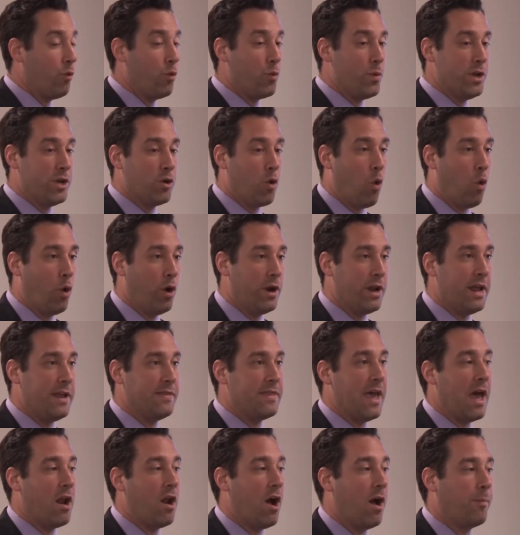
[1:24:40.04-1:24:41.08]
we coordinate
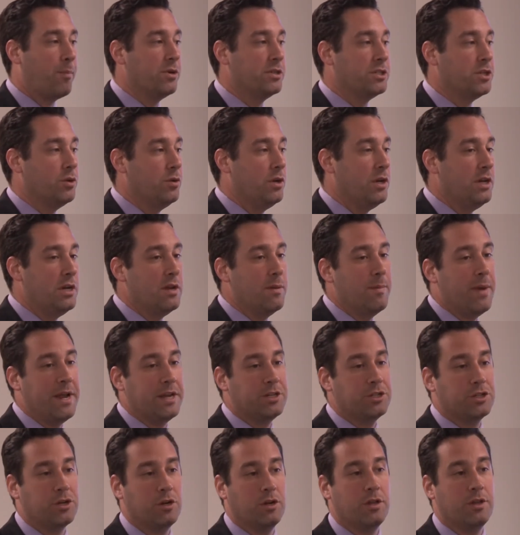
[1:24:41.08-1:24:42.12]
that opportunity to make
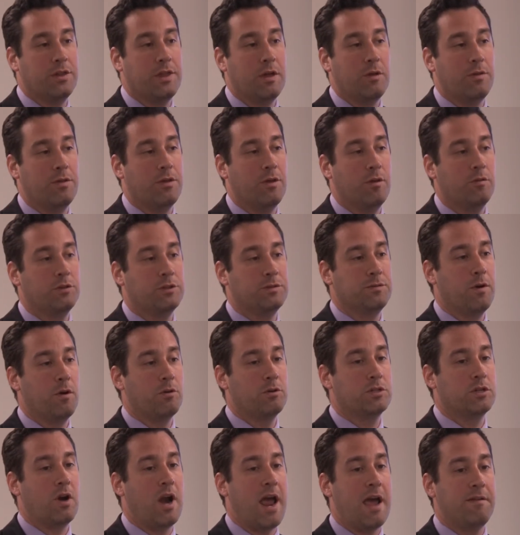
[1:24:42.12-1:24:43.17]
sure that those
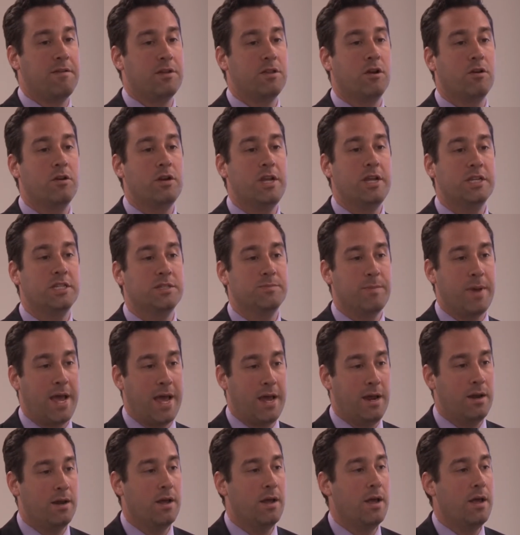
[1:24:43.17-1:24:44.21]
folks are having their needs
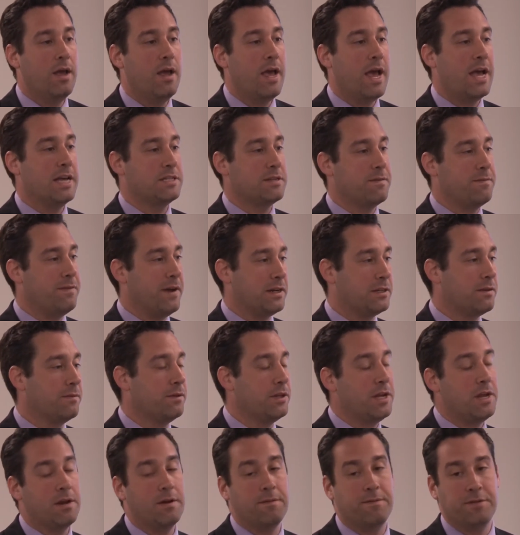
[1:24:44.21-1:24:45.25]
met as
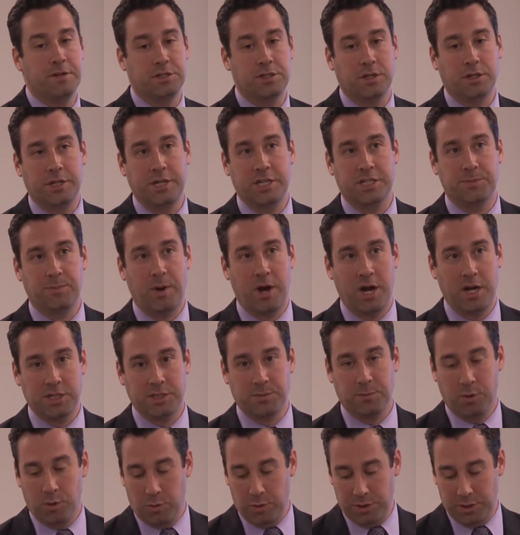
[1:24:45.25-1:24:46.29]
effectively and efficiently as
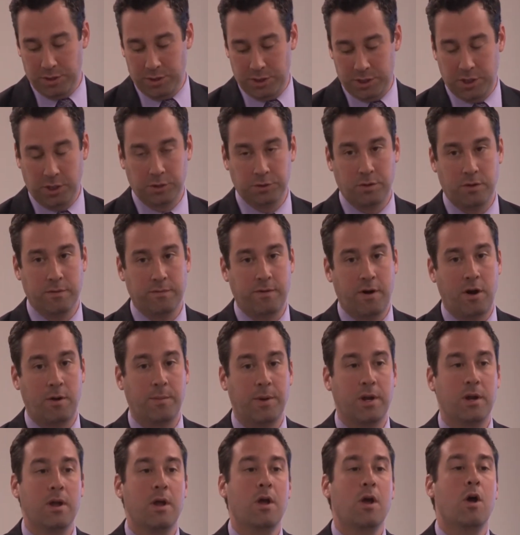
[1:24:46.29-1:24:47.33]
possible within the shelter
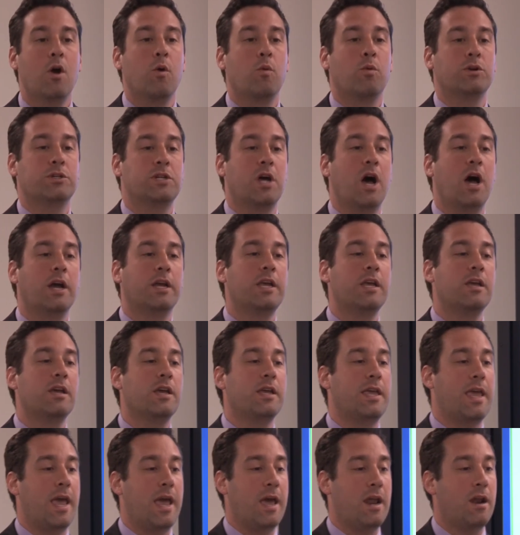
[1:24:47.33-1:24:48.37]
environment? We're talking
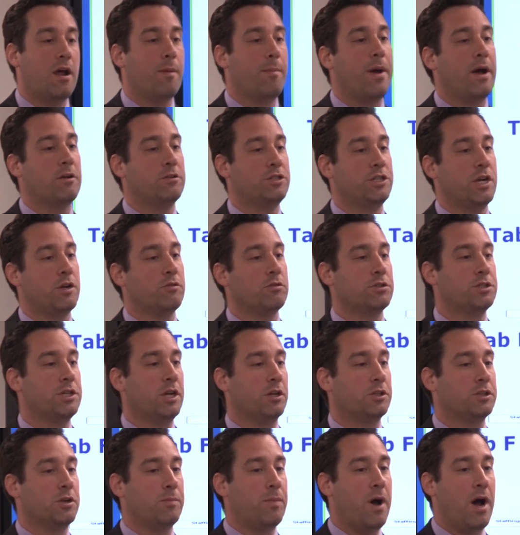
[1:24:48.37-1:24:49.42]
again about general
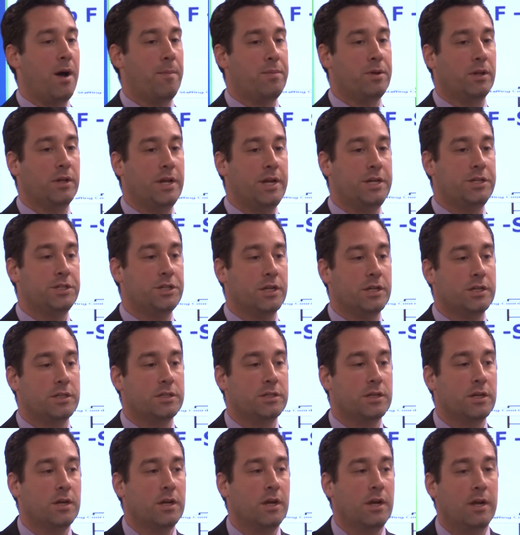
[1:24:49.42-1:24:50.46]
shelter populations.
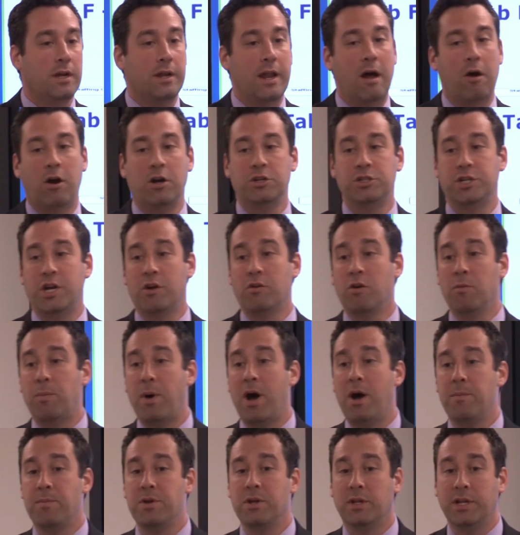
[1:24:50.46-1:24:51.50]
Now, our general
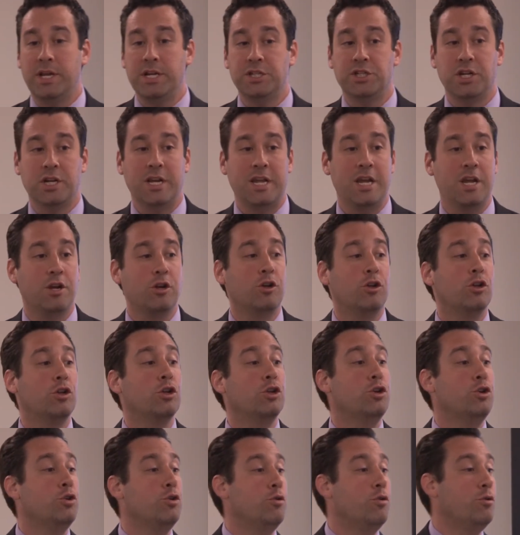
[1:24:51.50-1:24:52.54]
population
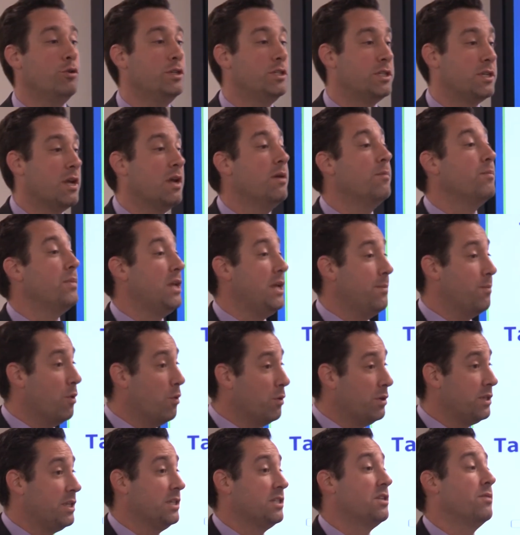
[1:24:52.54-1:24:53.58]
includes people
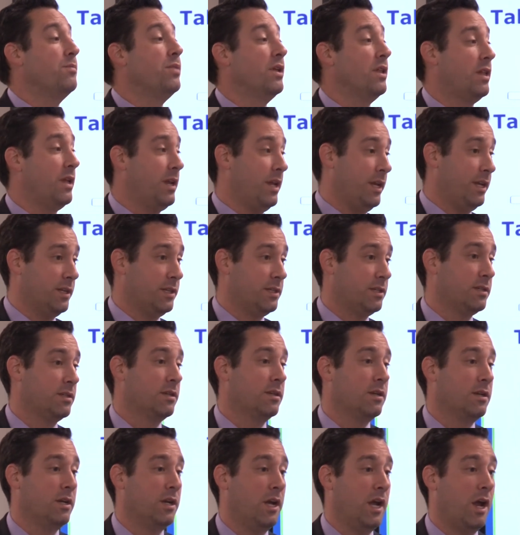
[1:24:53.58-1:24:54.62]
with disabilities,
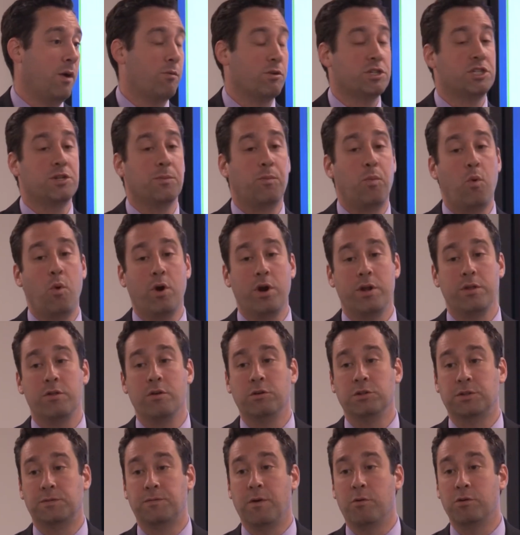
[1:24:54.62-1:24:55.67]
and we're supporting
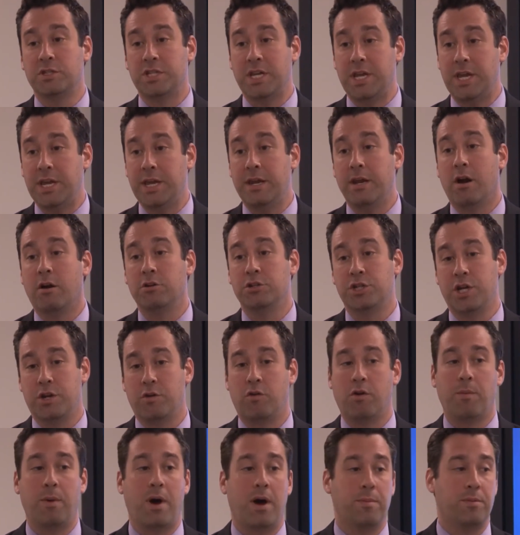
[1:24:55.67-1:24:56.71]
those folks in our
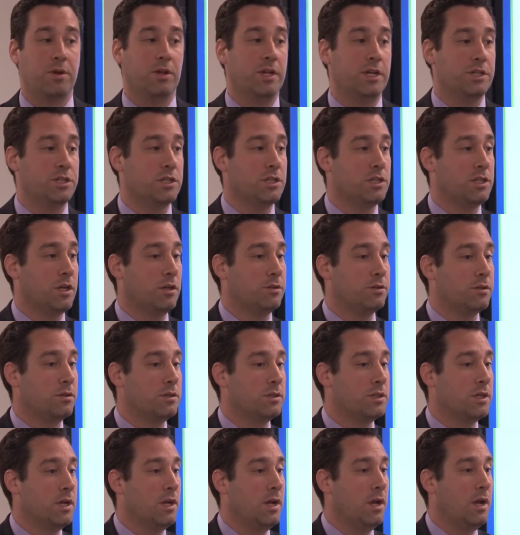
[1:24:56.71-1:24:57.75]
general population
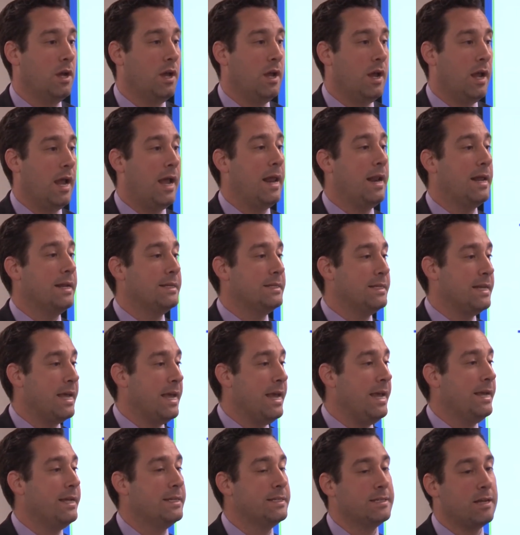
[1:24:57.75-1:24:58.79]
shelters. And it
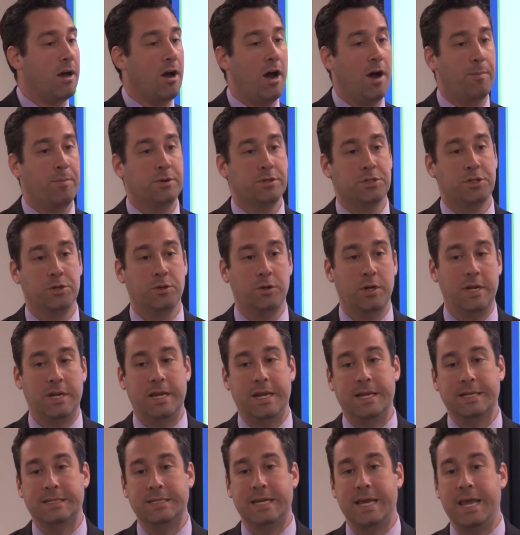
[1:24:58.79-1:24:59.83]
takes opportunity,
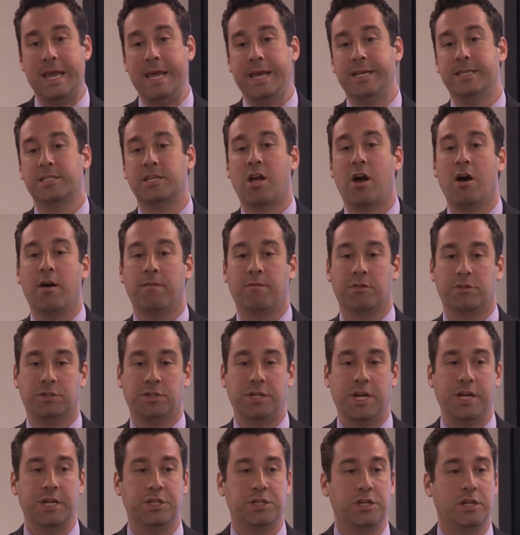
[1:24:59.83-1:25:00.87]
it takes
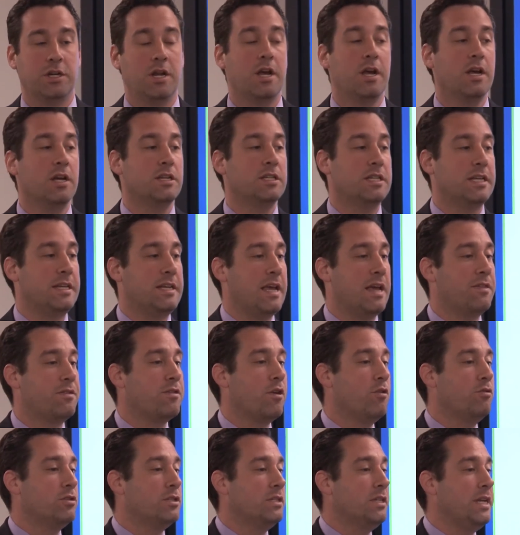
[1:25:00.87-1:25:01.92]
conversation to get
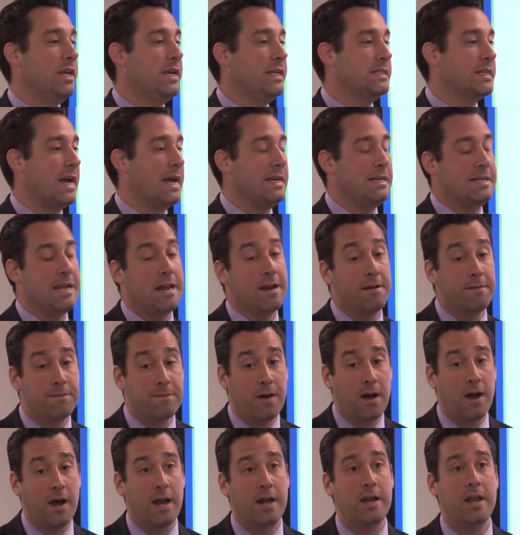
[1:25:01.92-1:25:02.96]
those needs
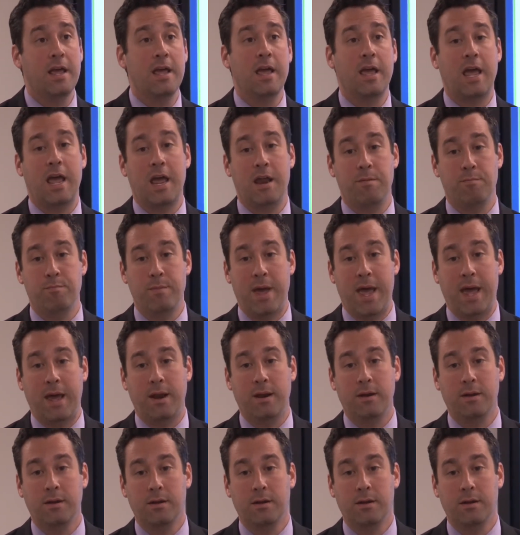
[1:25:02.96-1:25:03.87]
identified and met.